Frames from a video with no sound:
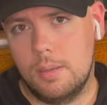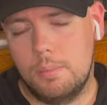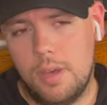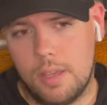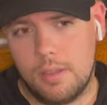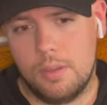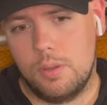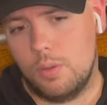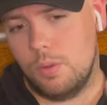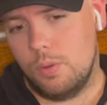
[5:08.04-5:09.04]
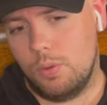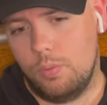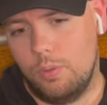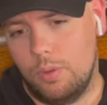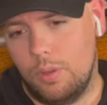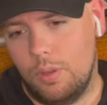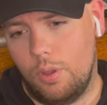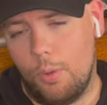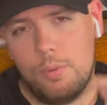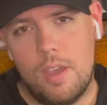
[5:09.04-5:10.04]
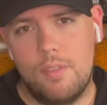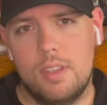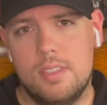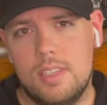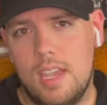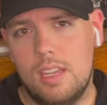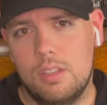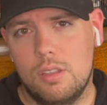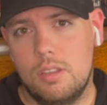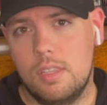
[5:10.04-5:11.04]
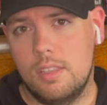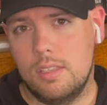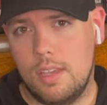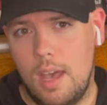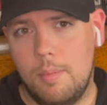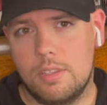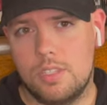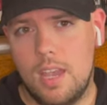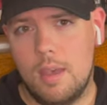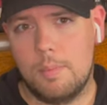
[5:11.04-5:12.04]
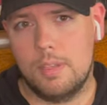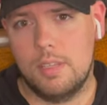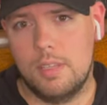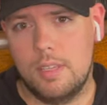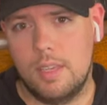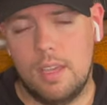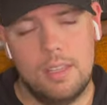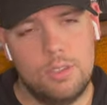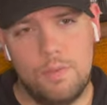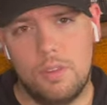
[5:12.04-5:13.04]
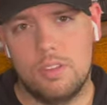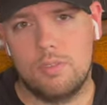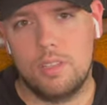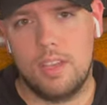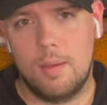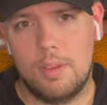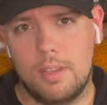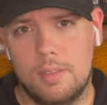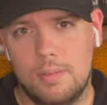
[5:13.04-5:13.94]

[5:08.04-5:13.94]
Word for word: But I hope you have a good day. See you at the comic shop, and don't forget to read the comic.